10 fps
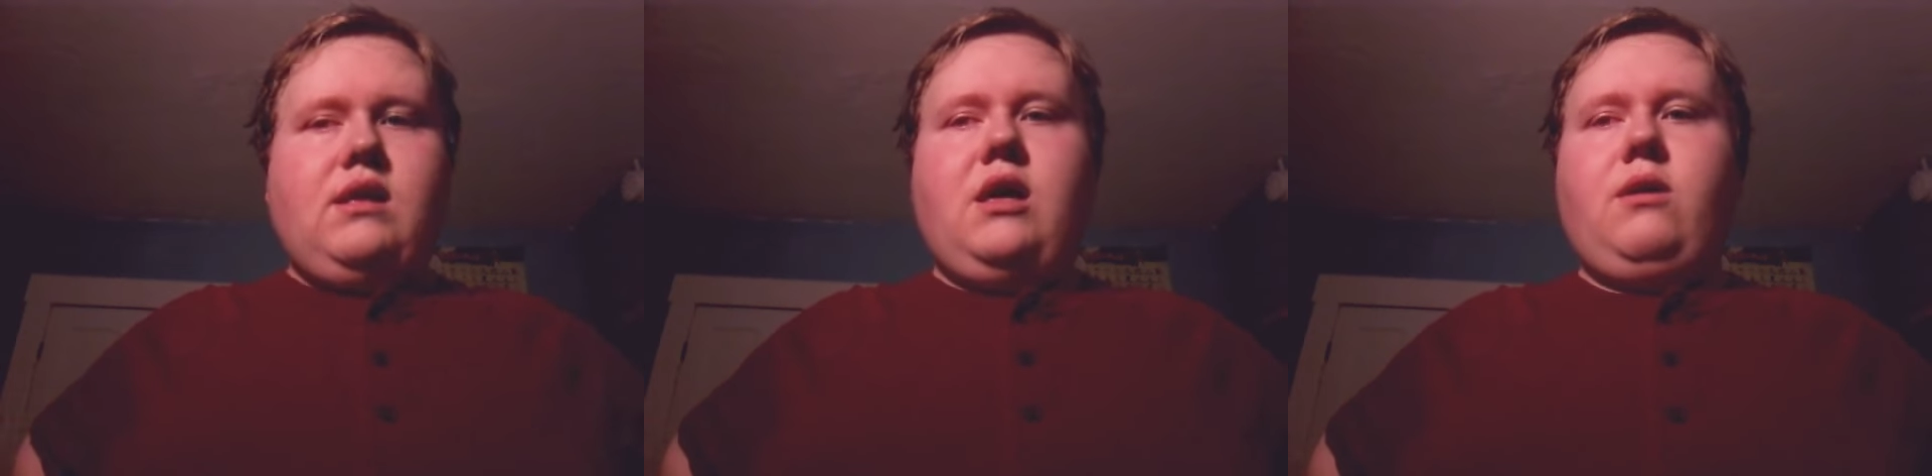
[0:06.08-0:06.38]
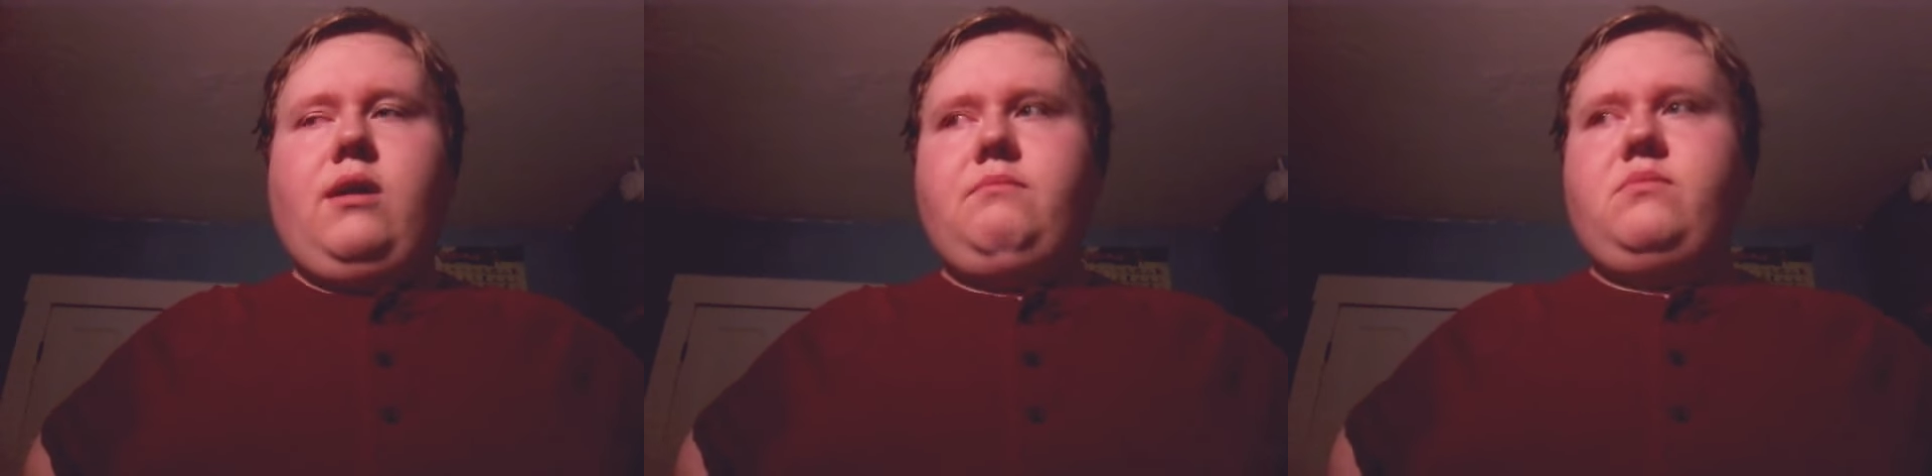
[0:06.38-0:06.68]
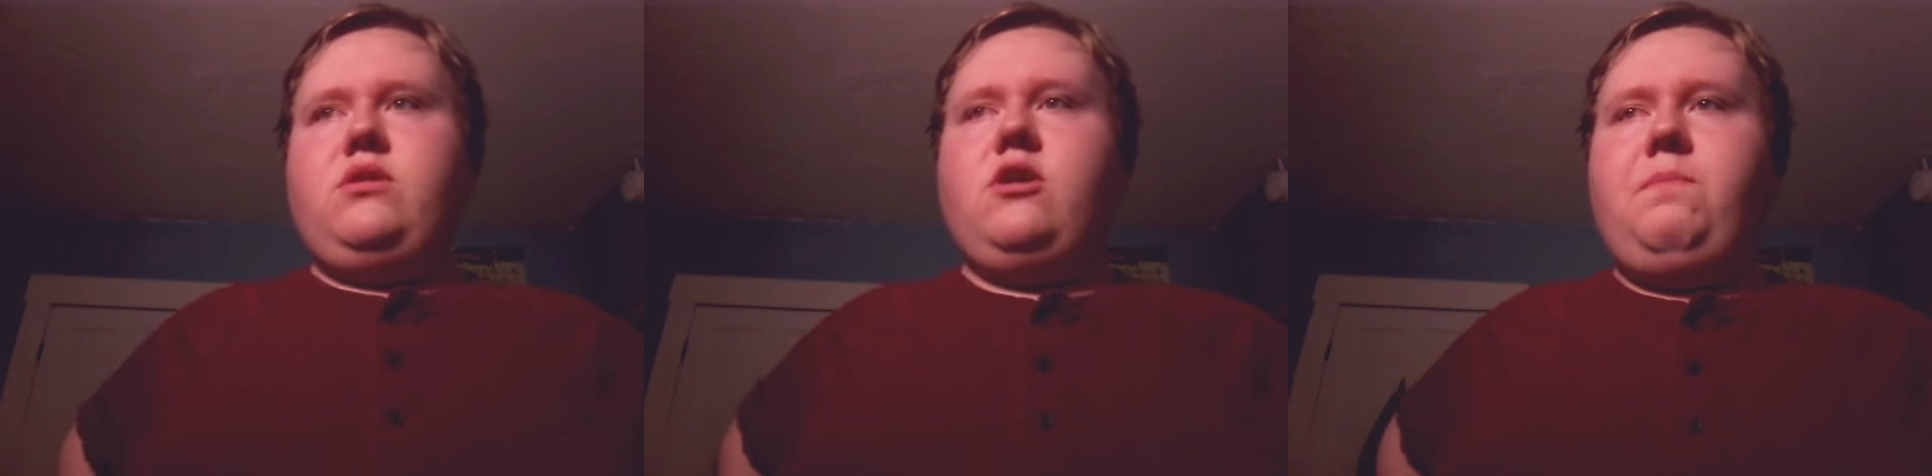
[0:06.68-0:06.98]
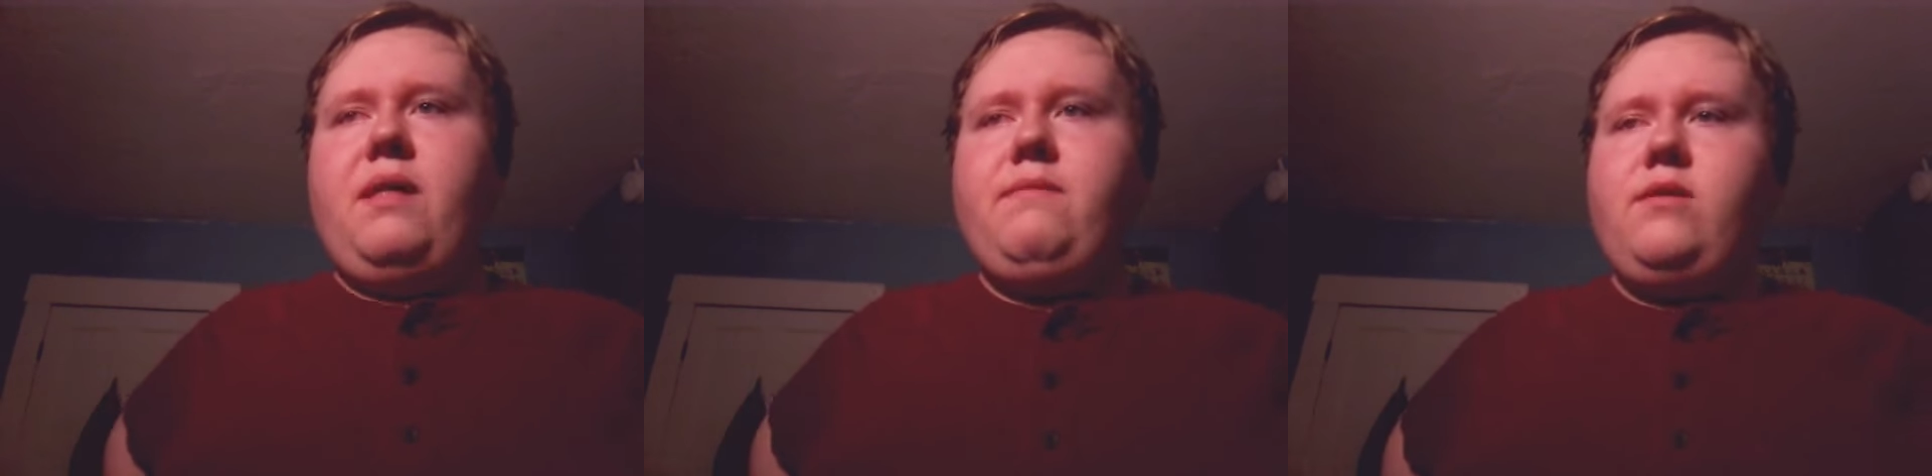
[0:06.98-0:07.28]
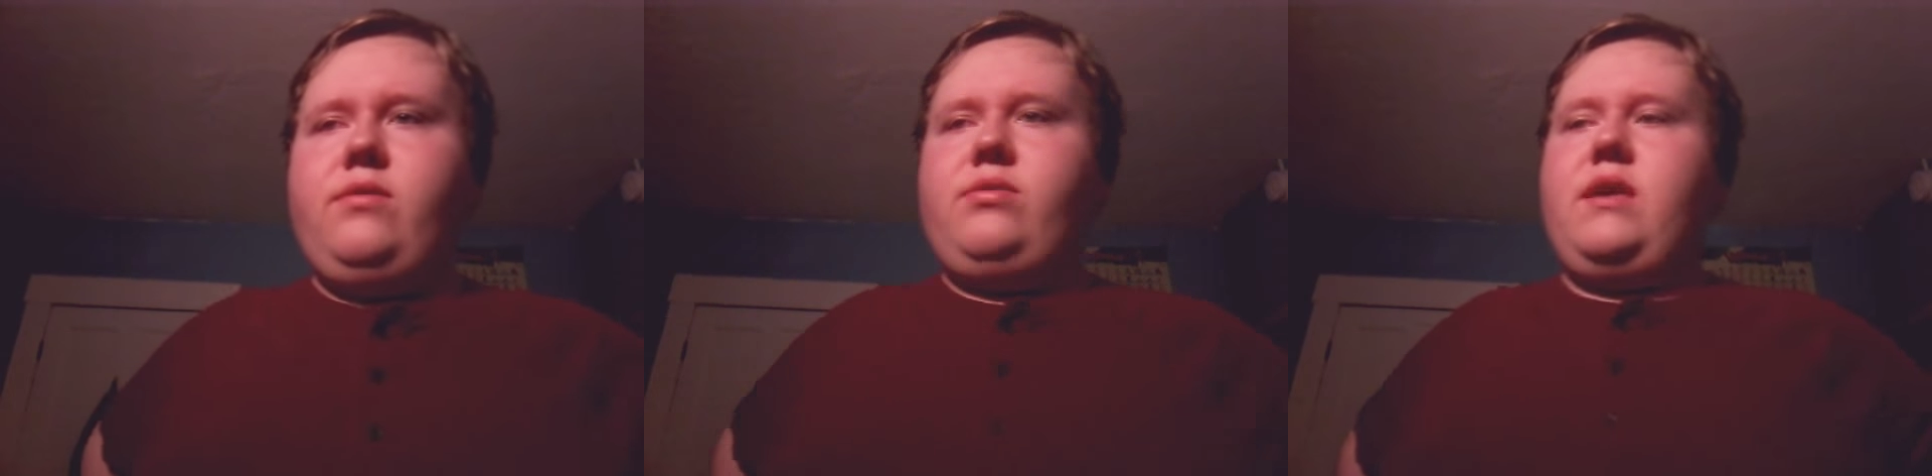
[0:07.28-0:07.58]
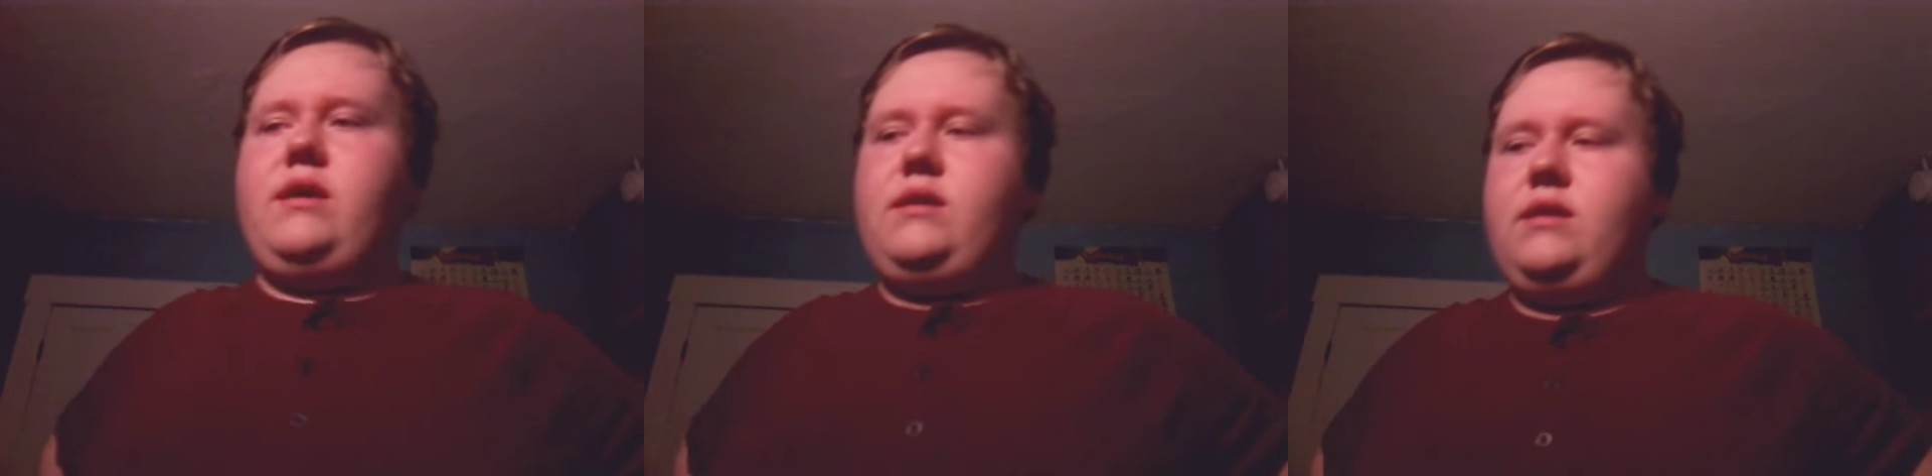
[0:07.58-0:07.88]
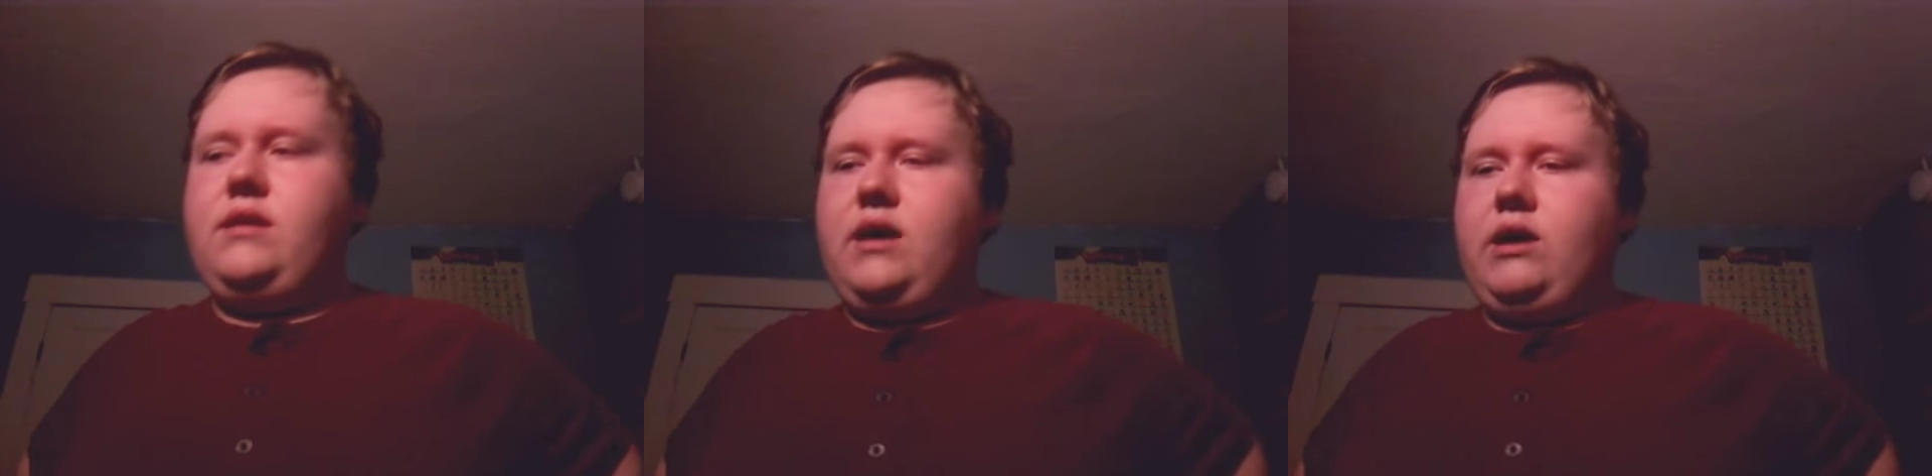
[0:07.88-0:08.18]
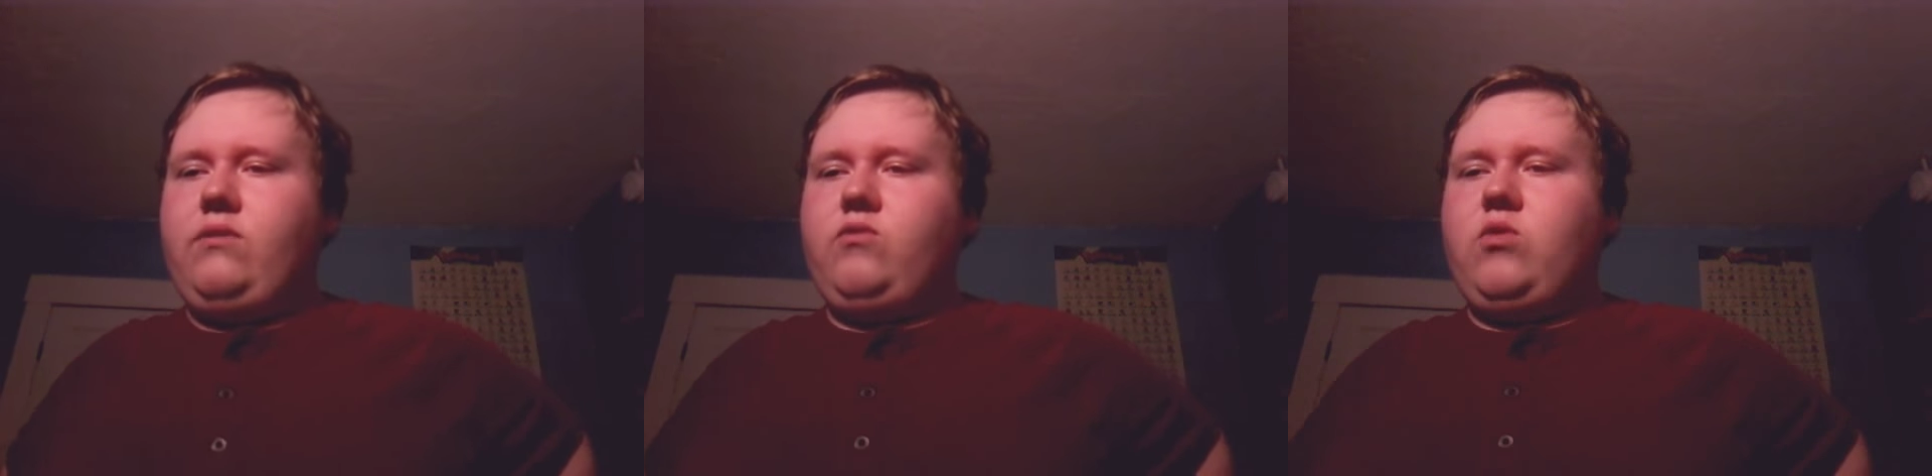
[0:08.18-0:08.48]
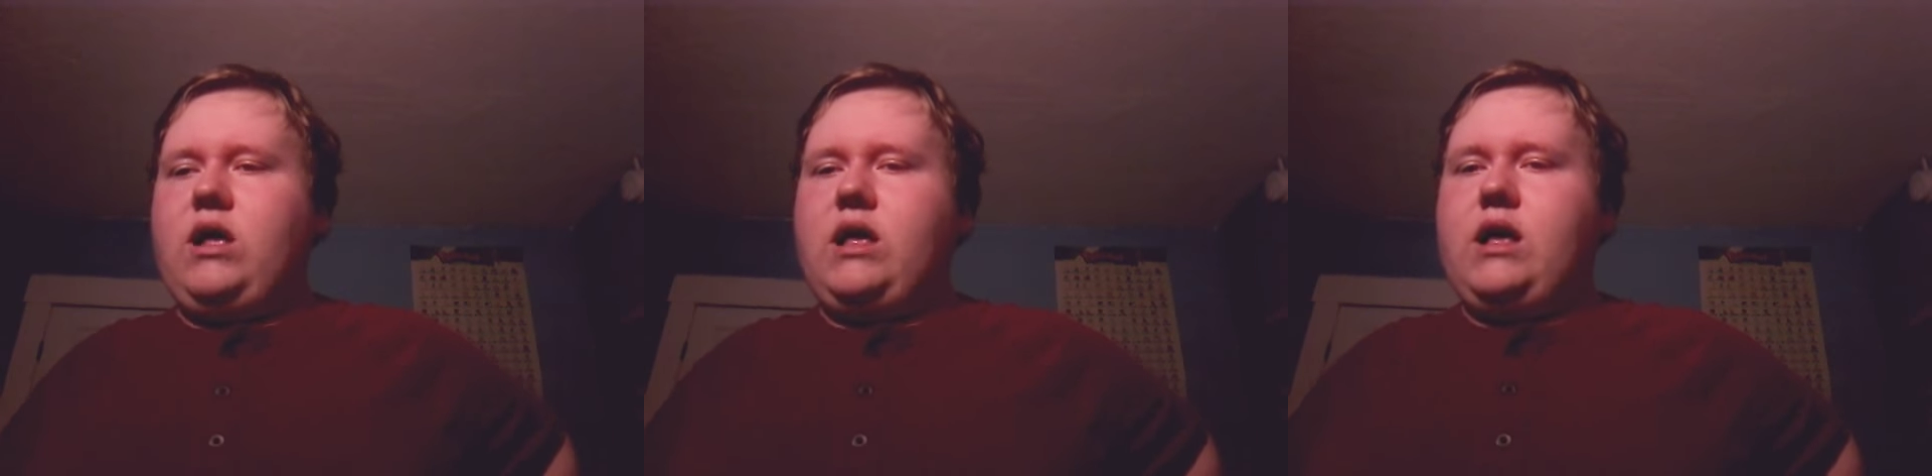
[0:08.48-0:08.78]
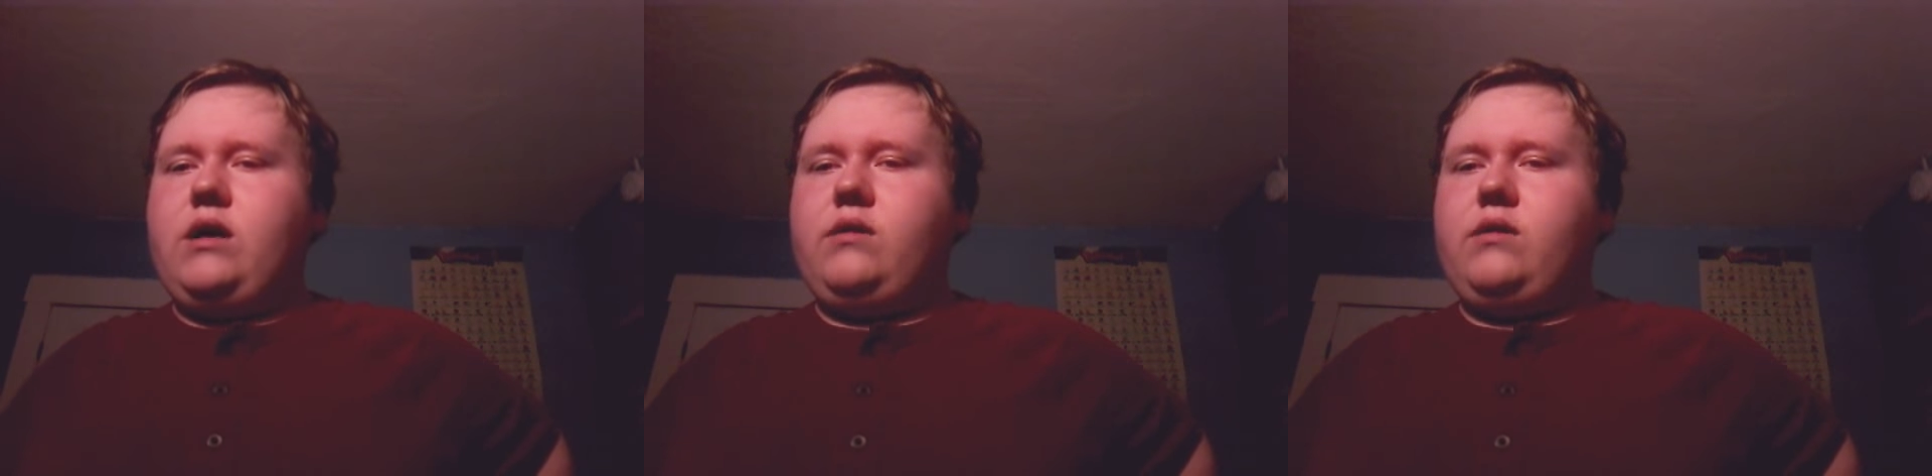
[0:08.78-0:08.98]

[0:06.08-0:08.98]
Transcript: Now, you're probably thinking what?